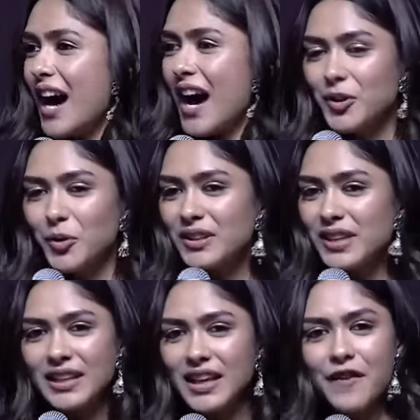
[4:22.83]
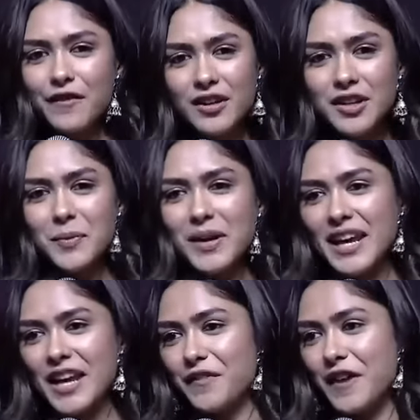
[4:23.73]
I don't think ever in my
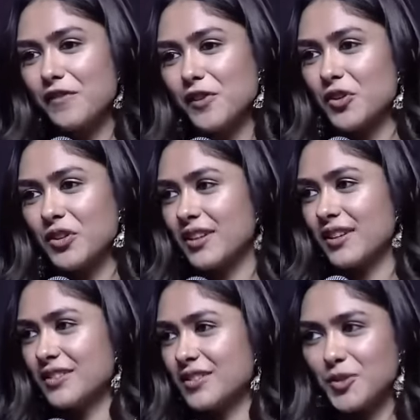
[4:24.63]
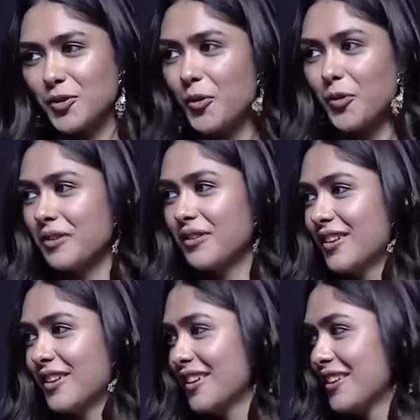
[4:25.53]
life I've looked so
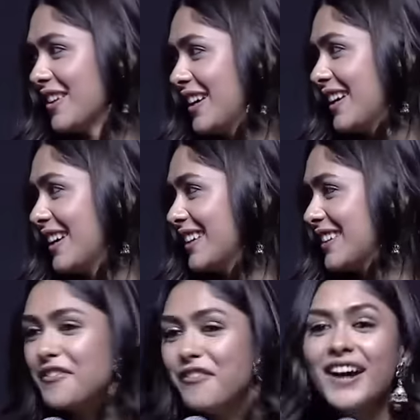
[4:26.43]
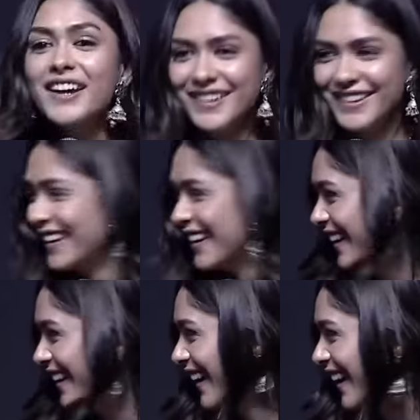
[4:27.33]
divine.